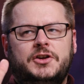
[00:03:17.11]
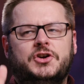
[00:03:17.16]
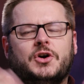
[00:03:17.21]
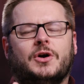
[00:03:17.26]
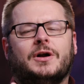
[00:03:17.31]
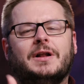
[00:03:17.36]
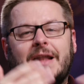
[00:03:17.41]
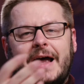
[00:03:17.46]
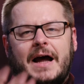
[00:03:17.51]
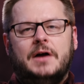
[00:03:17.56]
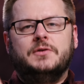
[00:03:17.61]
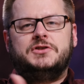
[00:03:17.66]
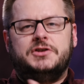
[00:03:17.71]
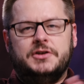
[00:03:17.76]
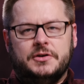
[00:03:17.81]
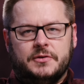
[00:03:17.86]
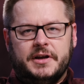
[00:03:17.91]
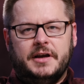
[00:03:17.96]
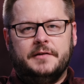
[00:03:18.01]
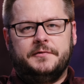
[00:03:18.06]
you're allowed
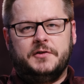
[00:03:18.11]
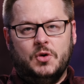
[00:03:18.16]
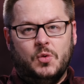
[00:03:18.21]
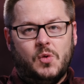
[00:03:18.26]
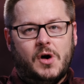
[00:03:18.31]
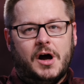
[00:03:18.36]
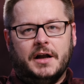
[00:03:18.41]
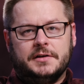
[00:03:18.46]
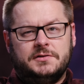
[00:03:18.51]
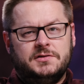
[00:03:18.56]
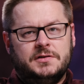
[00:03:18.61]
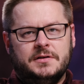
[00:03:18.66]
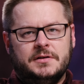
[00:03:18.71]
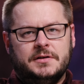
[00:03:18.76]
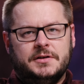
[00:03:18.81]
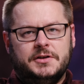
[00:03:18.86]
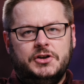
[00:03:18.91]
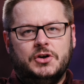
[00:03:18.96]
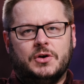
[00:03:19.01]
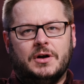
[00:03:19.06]
to if you want.
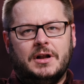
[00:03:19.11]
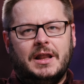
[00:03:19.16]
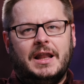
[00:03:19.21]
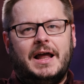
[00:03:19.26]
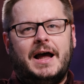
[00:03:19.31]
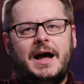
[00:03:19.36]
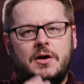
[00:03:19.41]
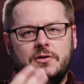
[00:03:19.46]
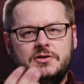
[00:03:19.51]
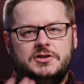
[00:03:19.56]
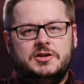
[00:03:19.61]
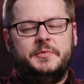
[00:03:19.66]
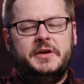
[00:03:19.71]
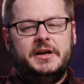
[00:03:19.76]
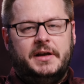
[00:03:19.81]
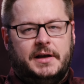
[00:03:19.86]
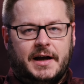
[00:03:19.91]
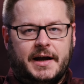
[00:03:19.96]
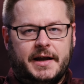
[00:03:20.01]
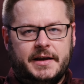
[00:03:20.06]
You're allowed to
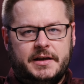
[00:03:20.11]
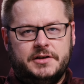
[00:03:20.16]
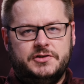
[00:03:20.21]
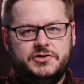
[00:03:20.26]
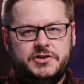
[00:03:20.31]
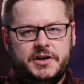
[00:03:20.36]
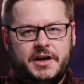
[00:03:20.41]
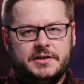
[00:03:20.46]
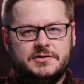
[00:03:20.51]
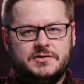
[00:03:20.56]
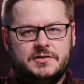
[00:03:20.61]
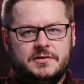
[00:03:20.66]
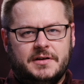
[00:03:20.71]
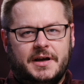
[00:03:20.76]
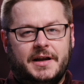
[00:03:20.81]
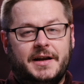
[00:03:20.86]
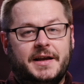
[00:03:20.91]
be kind and just.